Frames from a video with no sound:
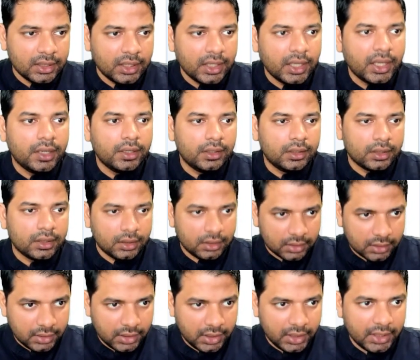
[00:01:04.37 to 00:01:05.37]
and
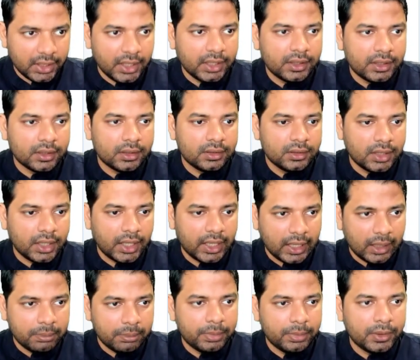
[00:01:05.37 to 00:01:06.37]
create the
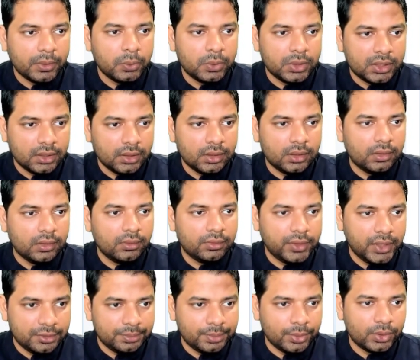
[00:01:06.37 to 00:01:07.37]
app within
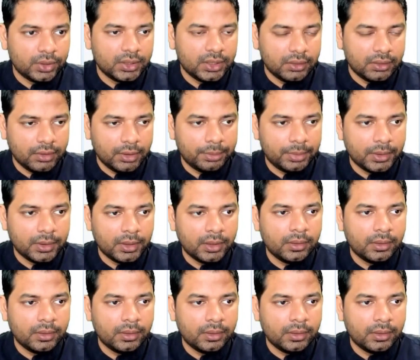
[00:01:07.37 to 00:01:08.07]
Facebook developer